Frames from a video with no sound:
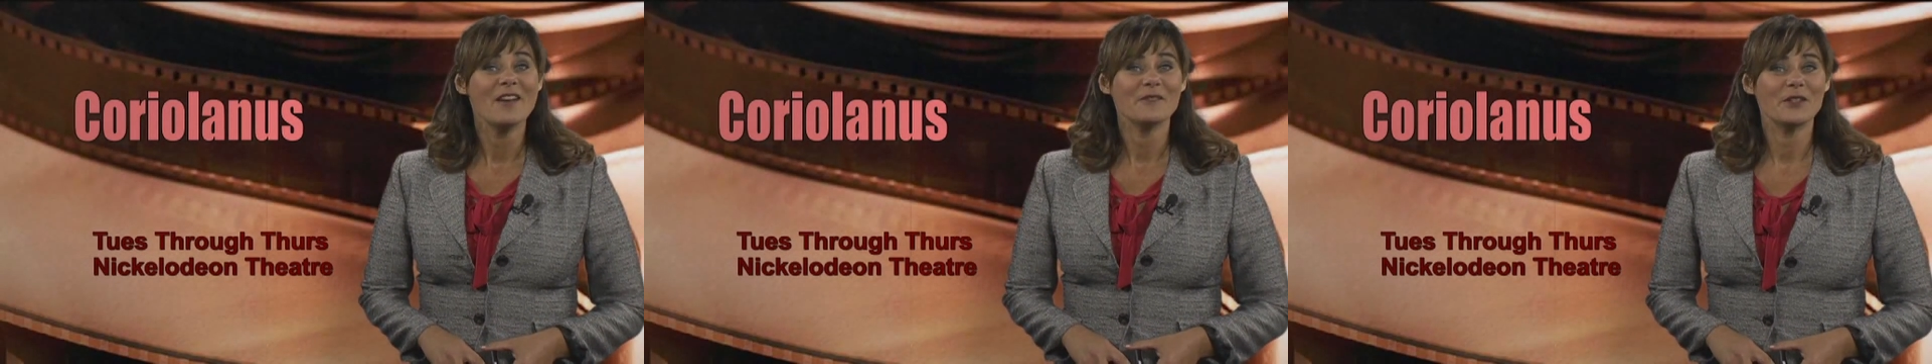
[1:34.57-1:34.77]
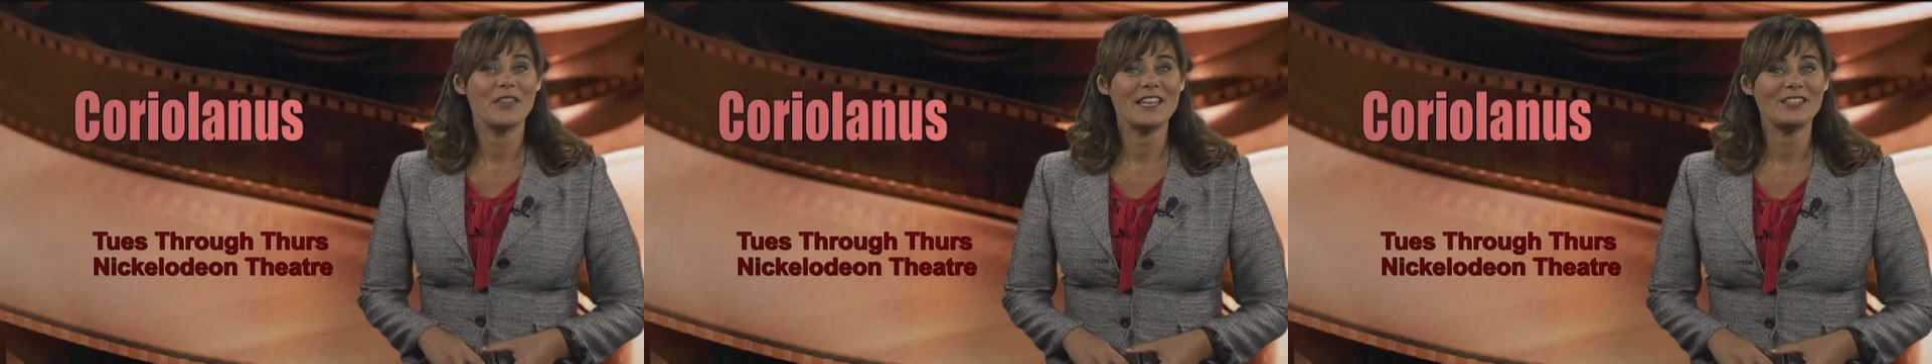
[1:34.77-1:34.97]

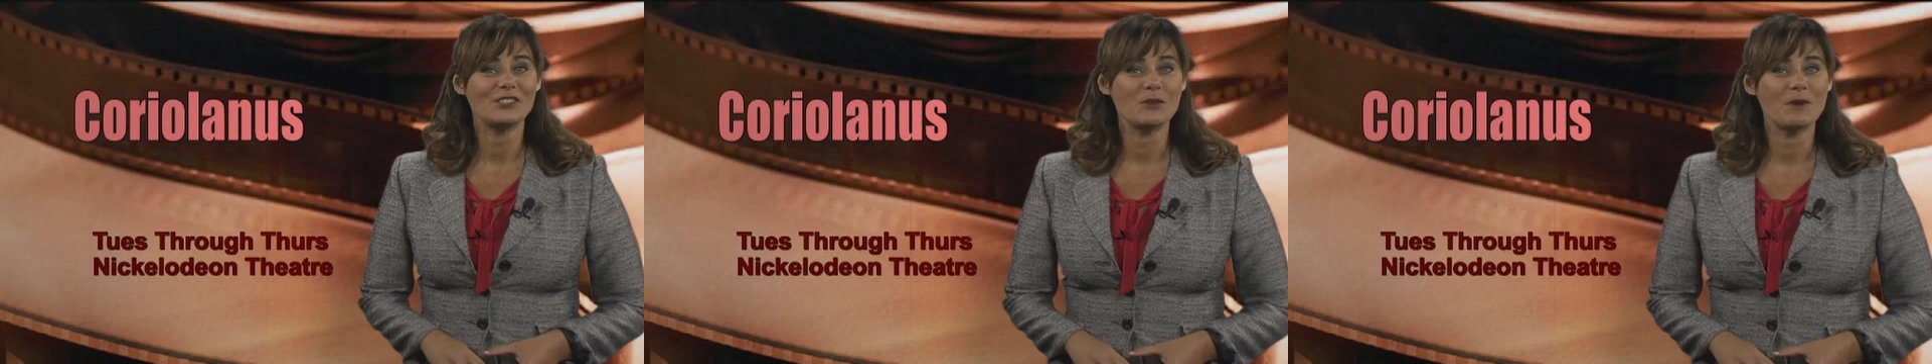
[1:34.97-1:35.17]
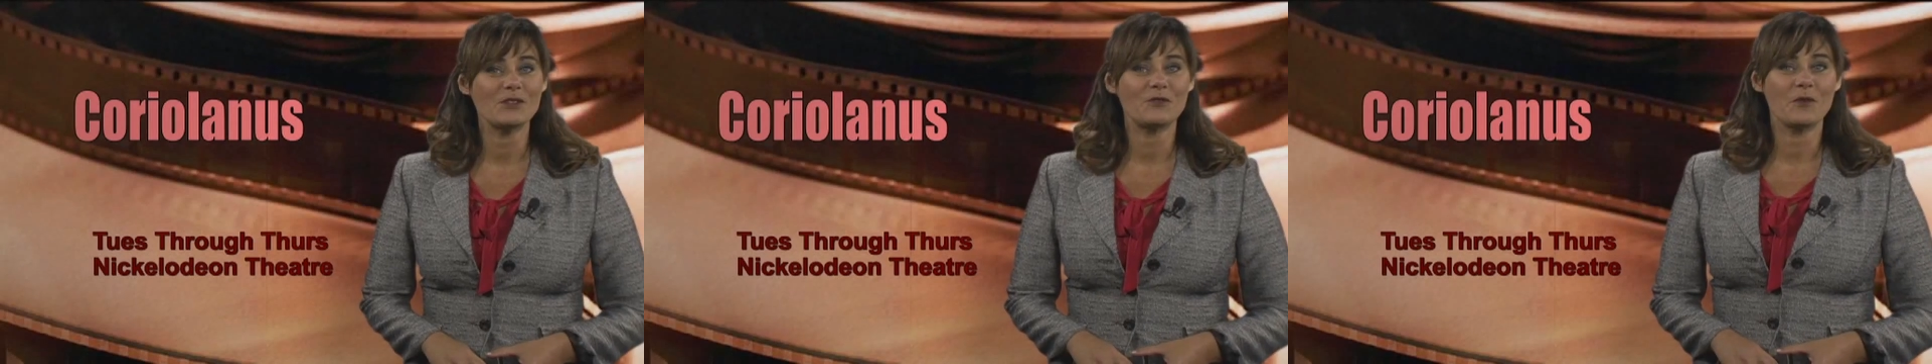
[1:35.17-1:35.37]
Well, thank you
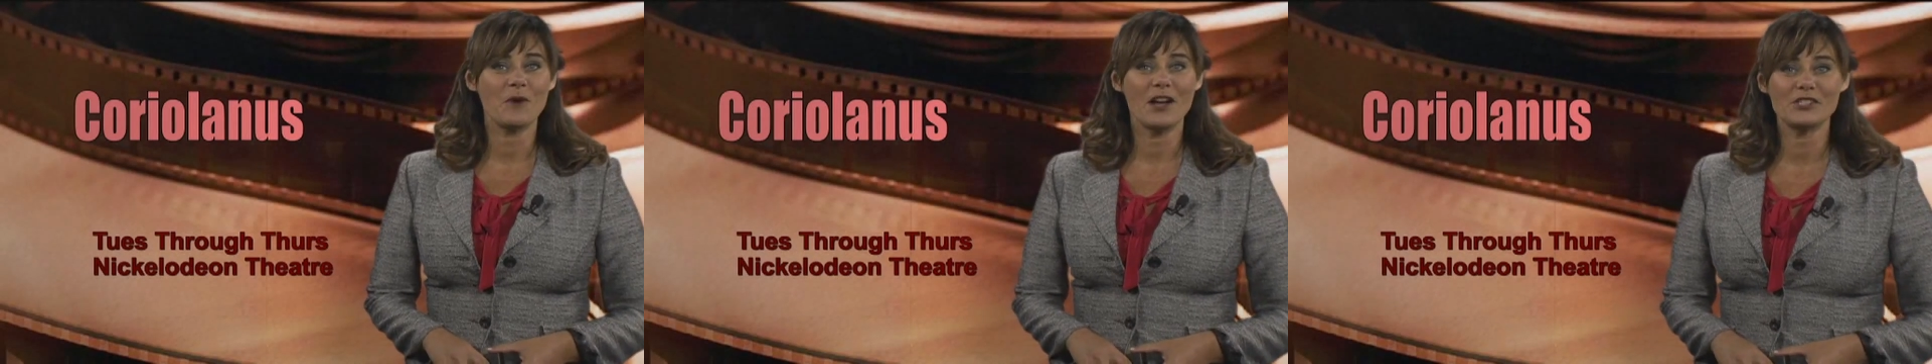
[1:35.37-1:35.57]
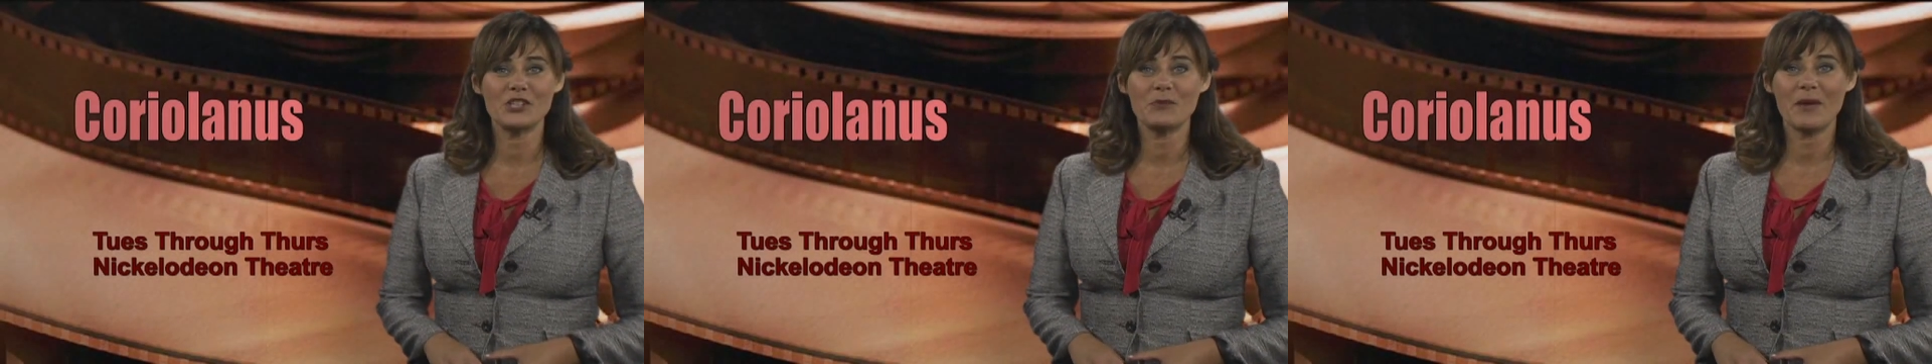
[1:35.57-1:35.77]
so much for
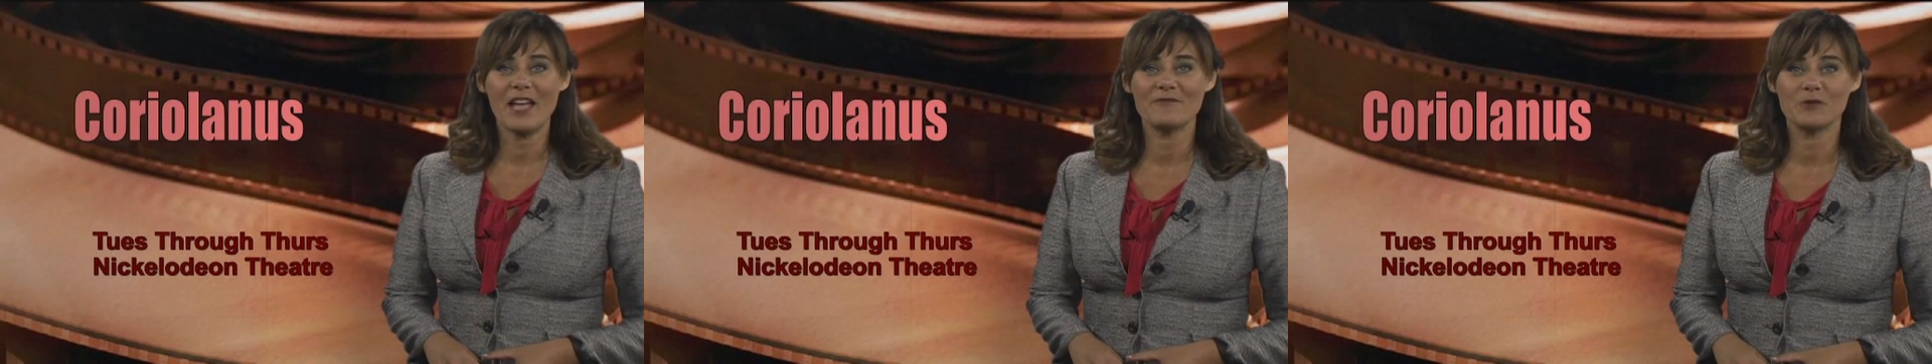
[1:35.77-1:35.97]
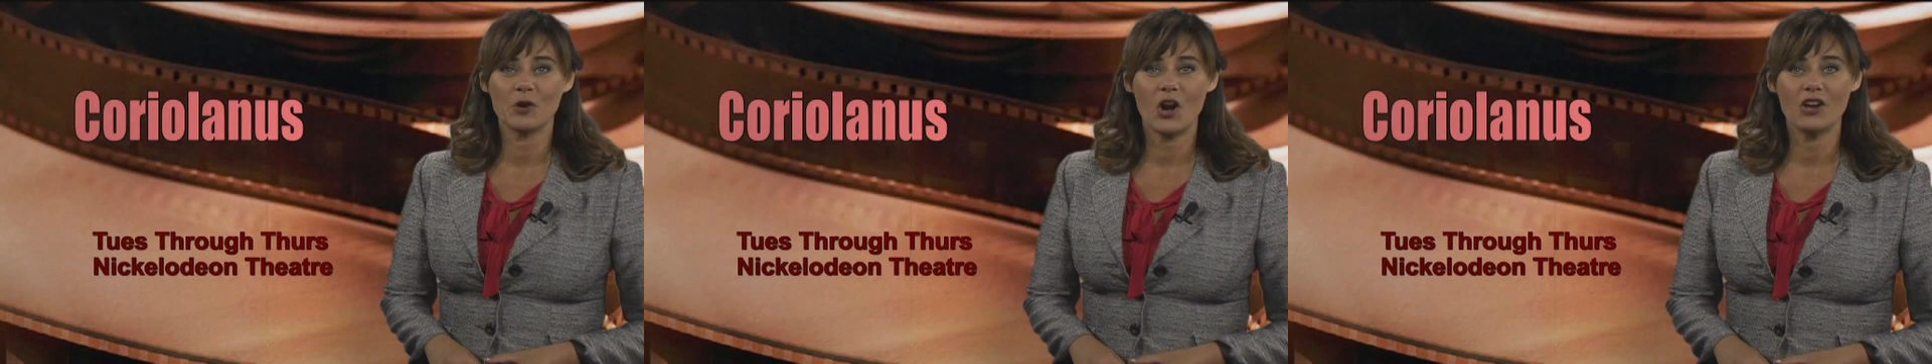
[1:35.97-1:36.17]
watching. We
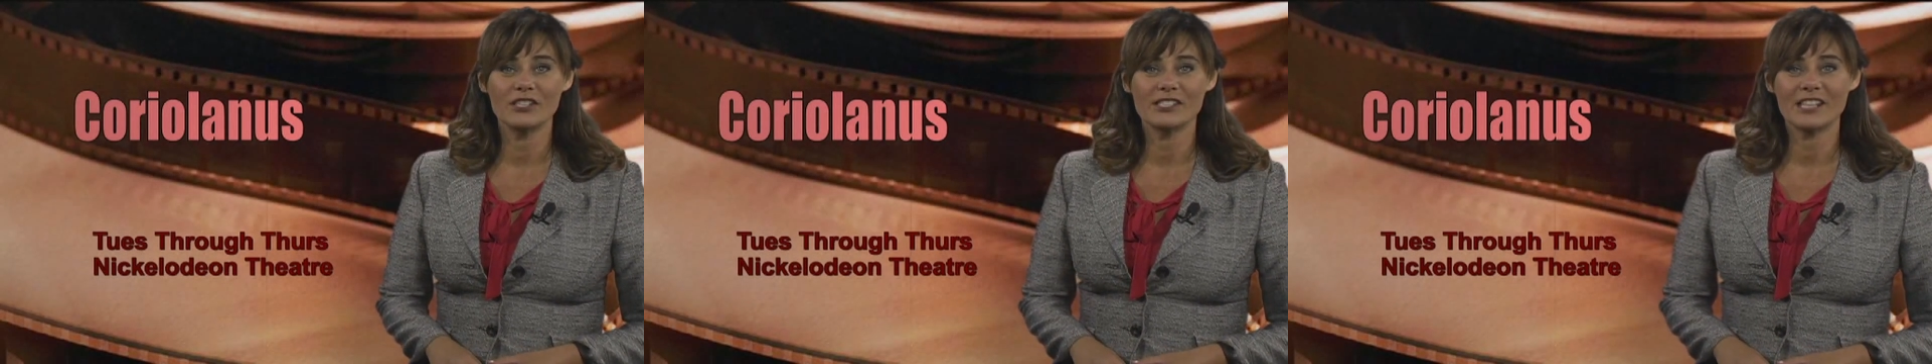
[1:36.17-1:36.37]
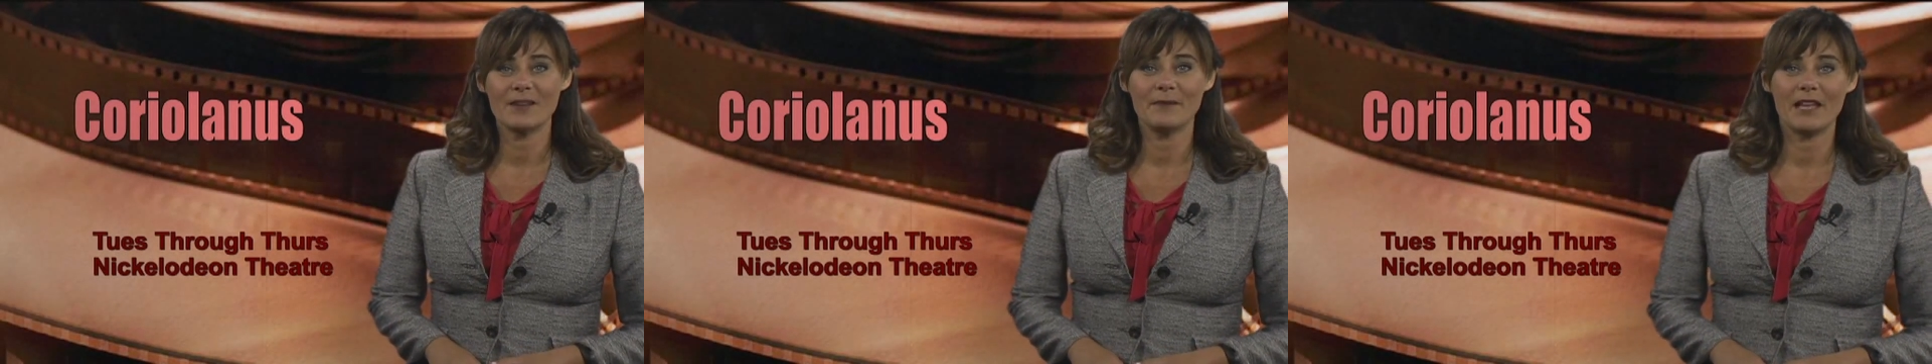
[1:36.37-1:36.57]
have more
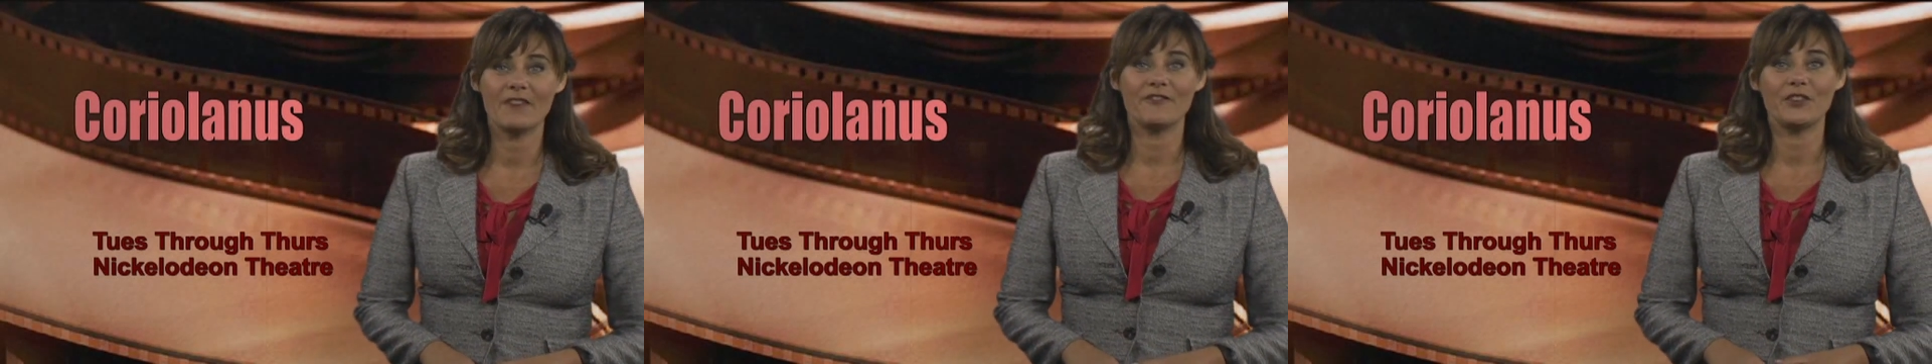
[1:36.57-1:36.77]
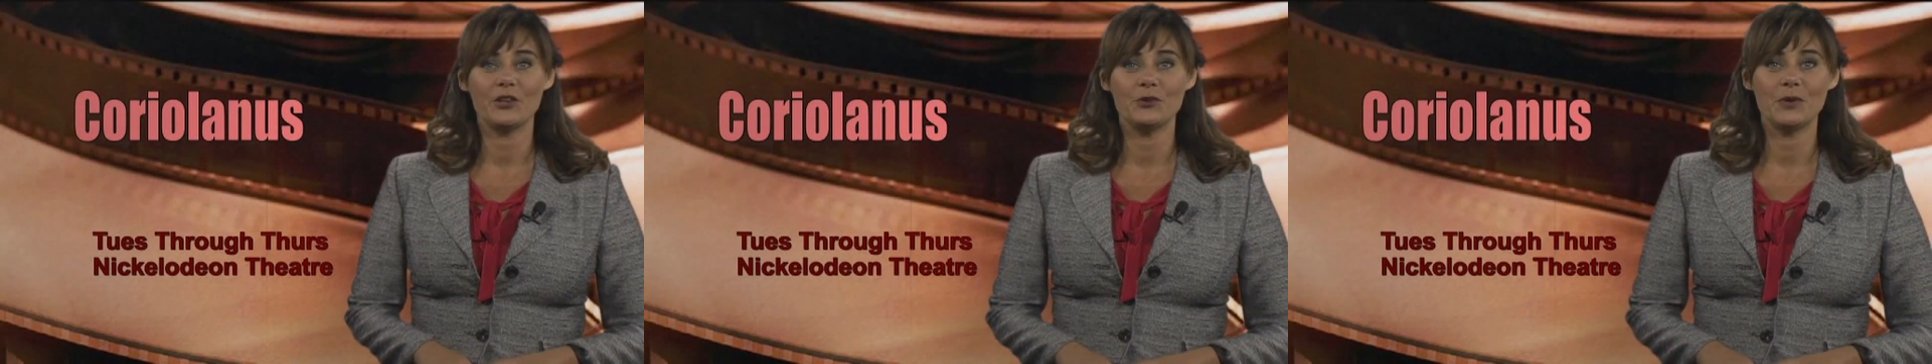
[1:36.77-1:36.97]
arts coming up
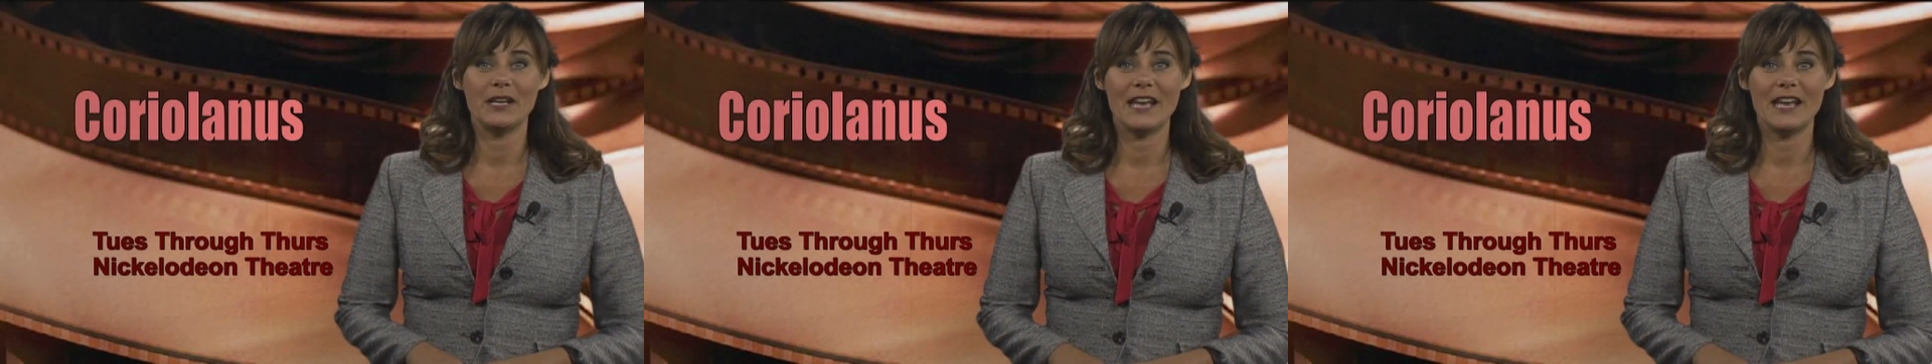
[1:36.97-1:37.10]
for you